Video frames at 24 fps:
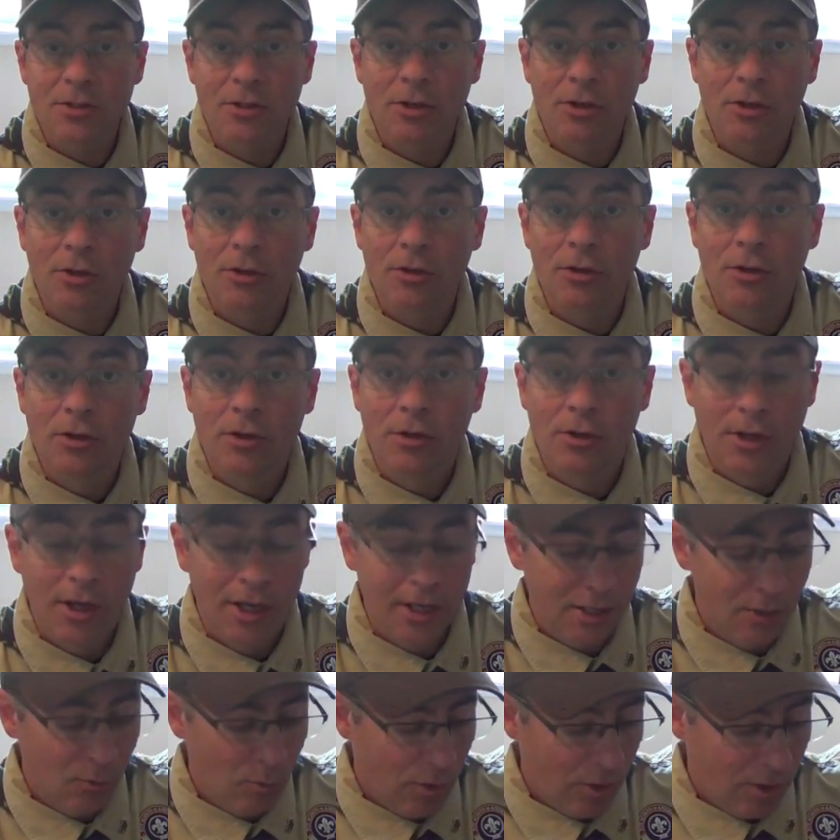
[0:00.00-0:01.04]
are
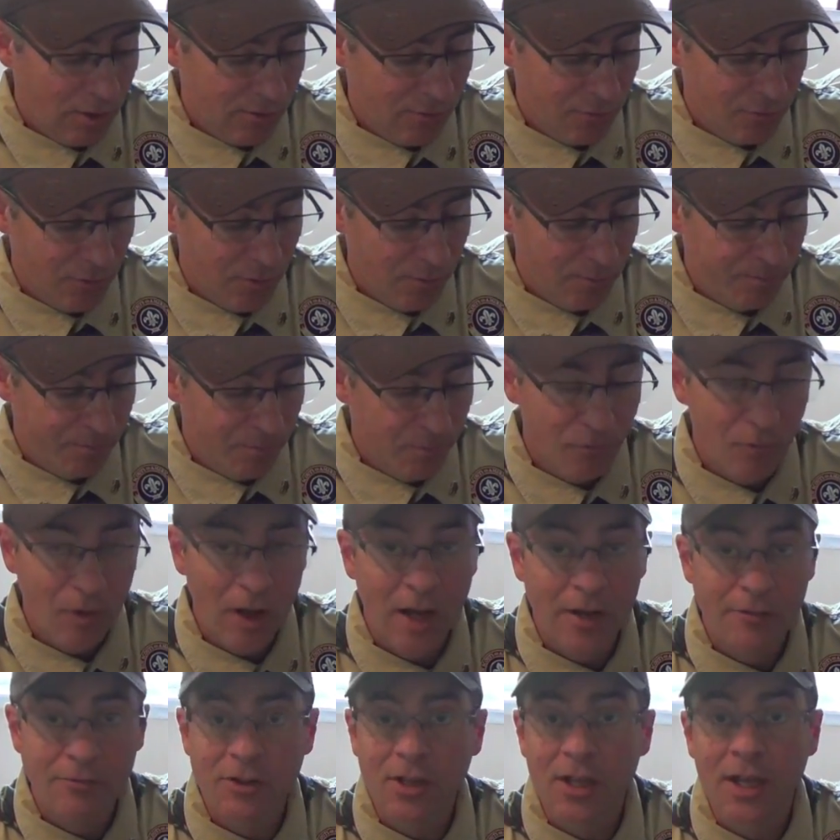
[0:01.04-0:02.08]
anywhere from
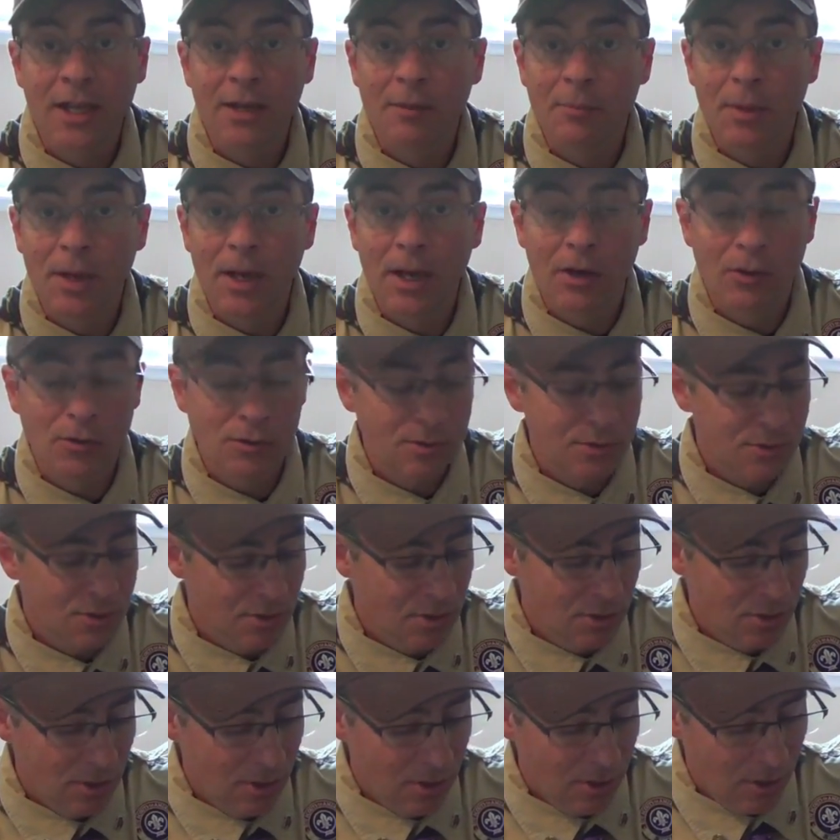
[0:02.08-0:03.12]
5 to 8 pounds.
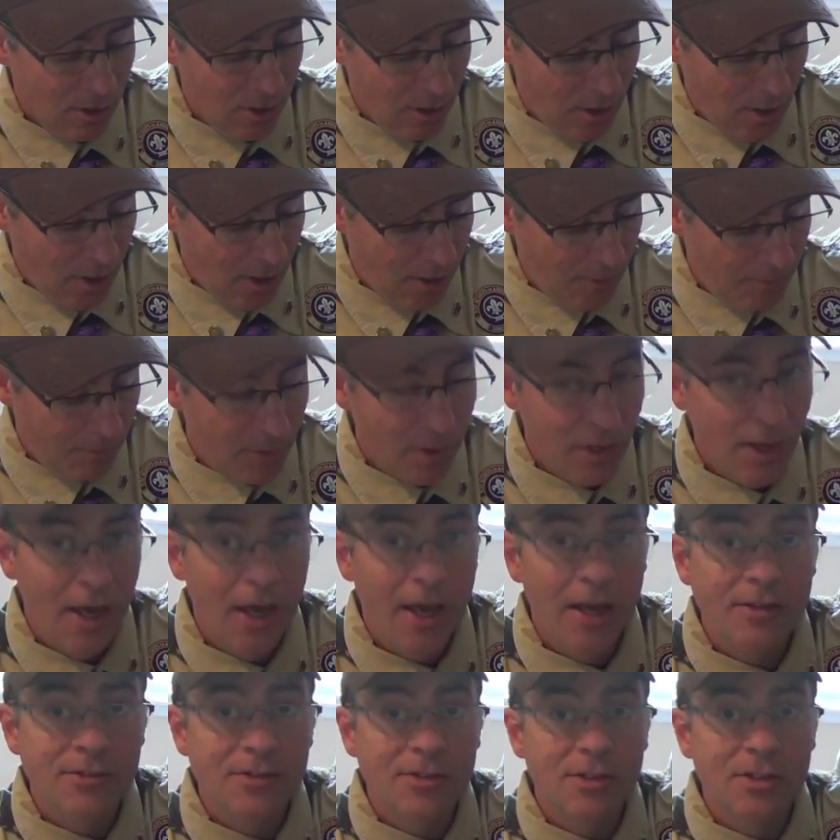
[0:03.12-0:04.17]
It
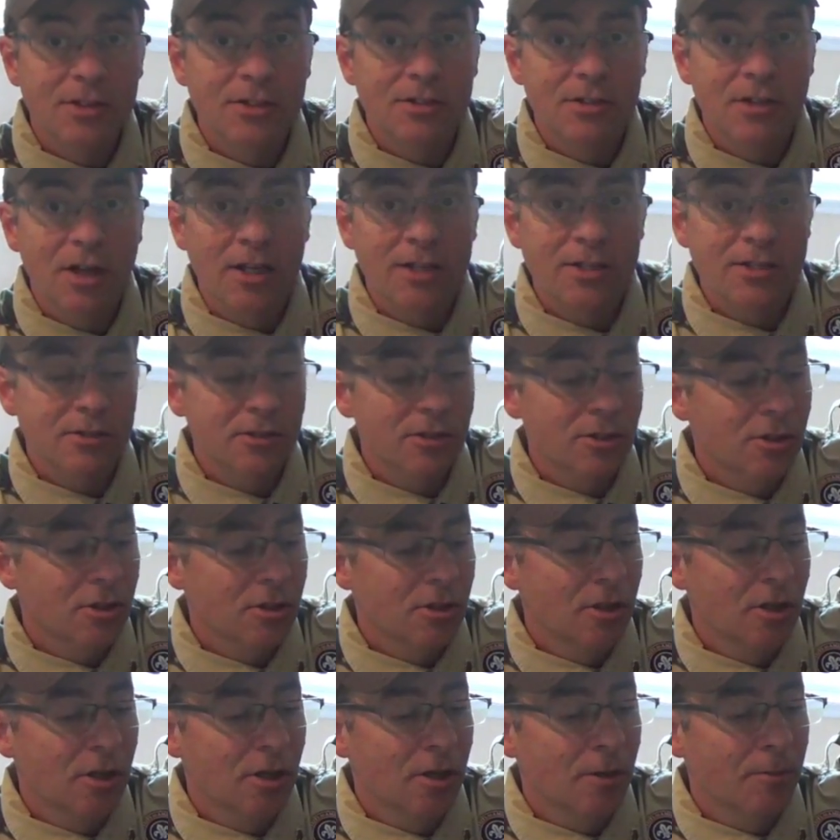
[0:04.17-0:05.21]
has these nice
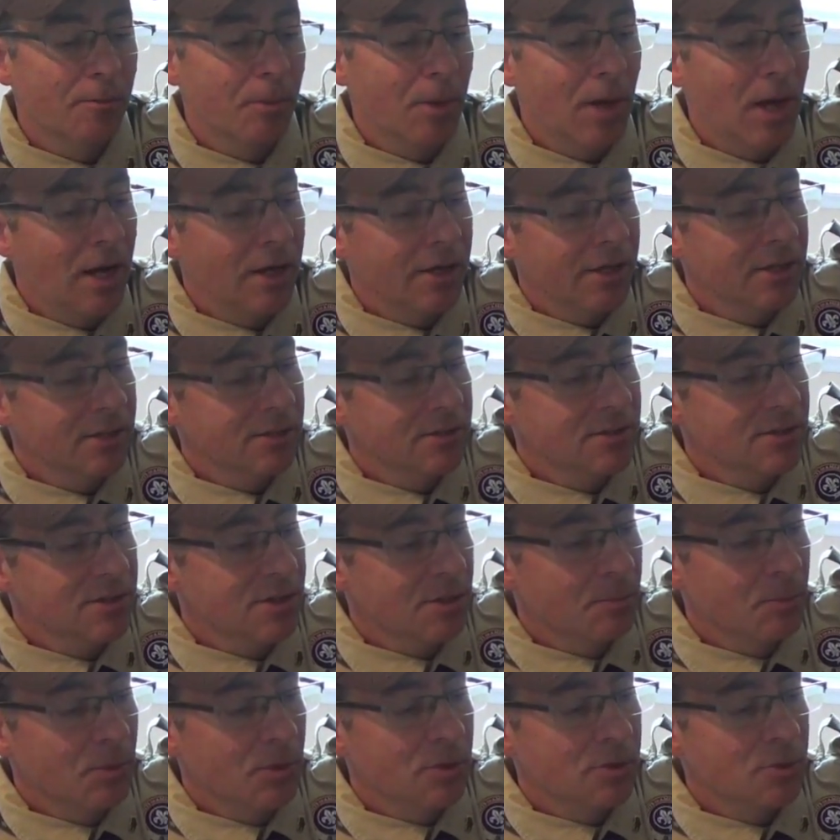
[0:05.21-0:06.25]
little pocket
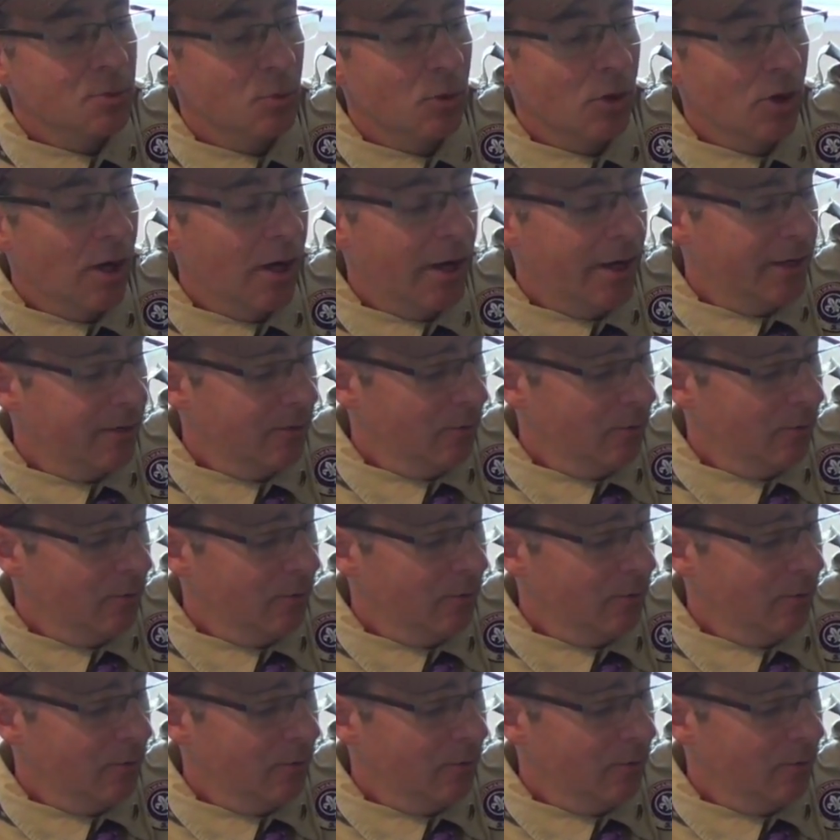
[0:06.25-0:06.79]
zippers where I